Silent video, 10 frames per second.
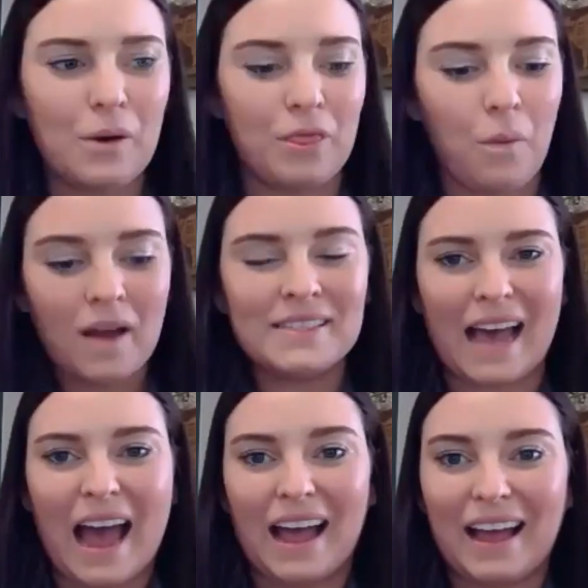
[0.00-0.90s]
So the ones
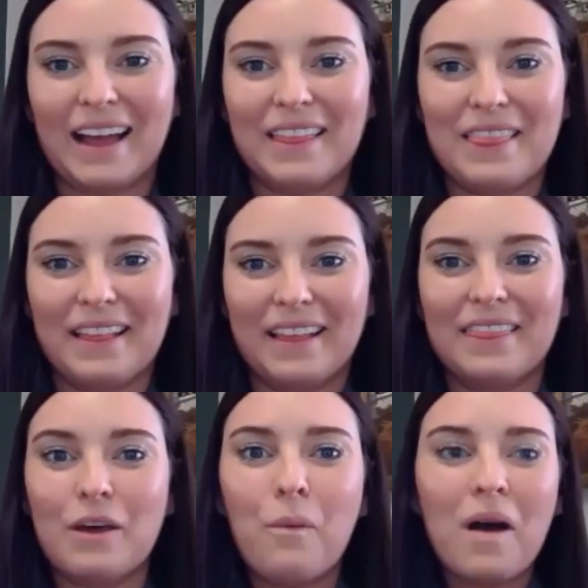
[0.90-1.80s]

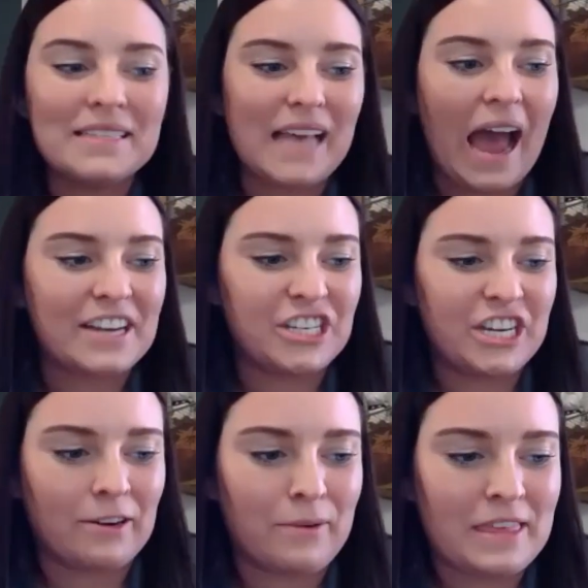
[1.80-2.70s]
the ones I
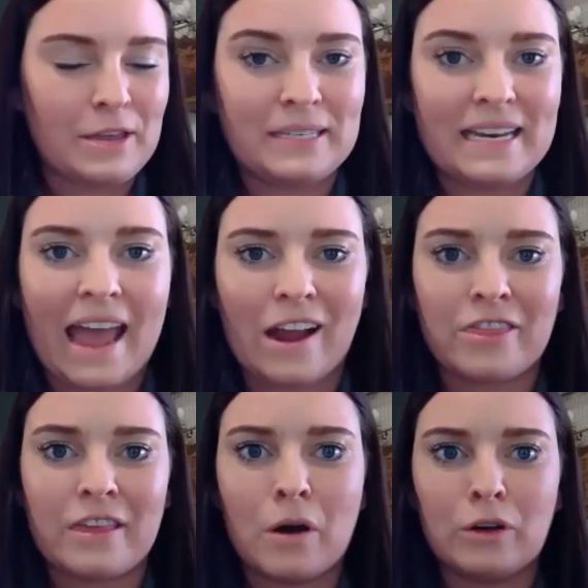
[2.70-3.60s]
shared with you today are
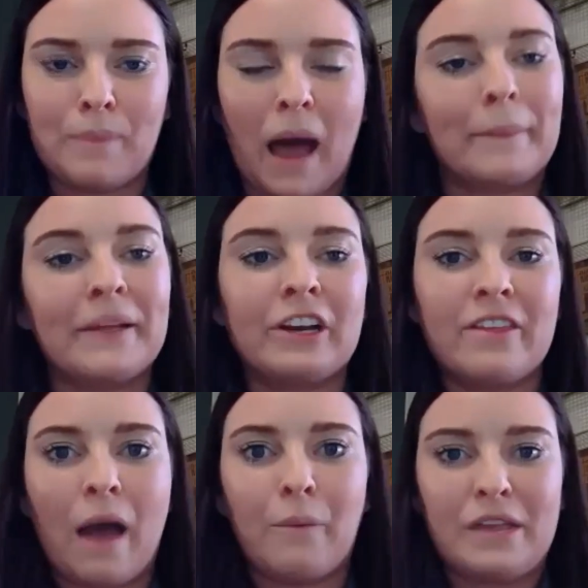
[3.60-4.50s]
the most popular
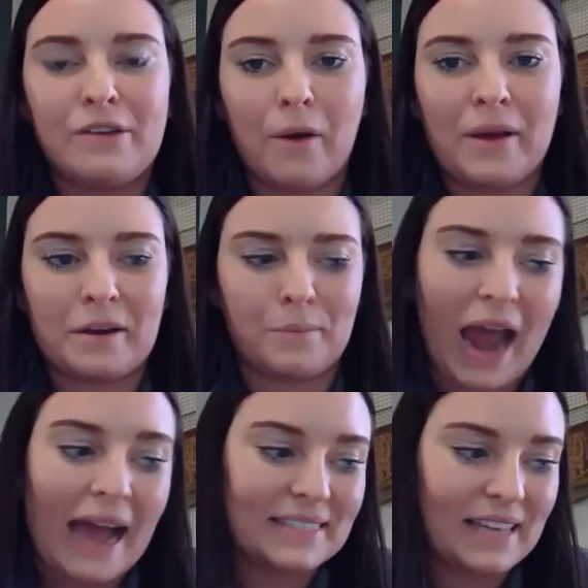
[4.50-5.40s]
that we grow in
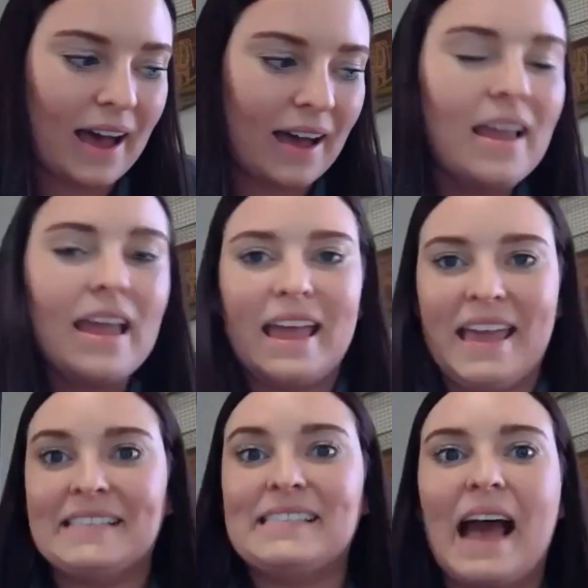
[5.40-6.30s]
Nebraska
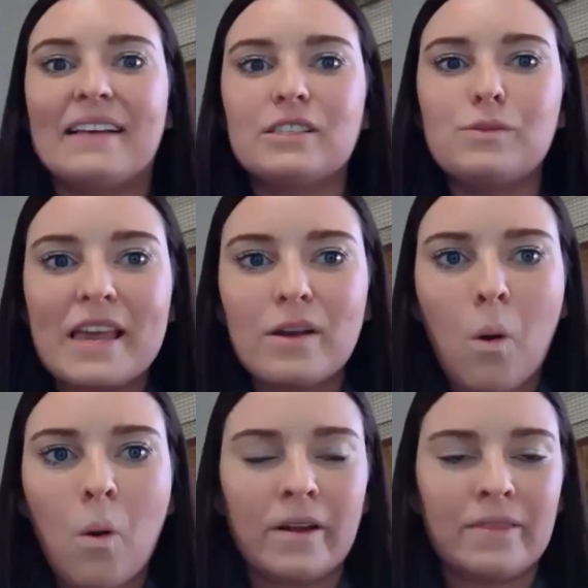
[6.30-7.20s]
is that sweet
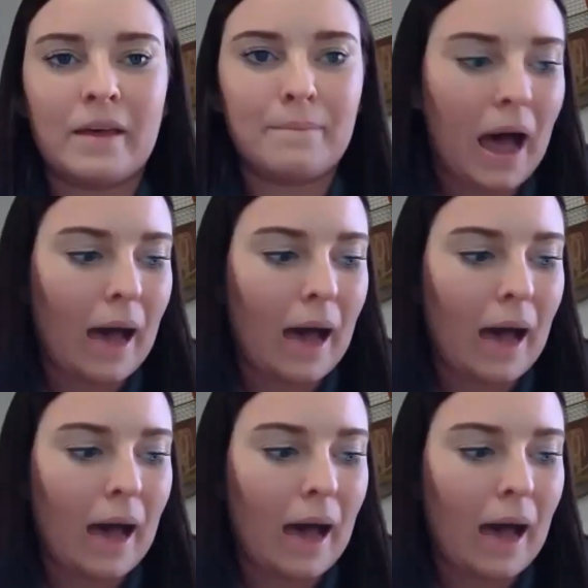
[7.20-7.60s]
corn, the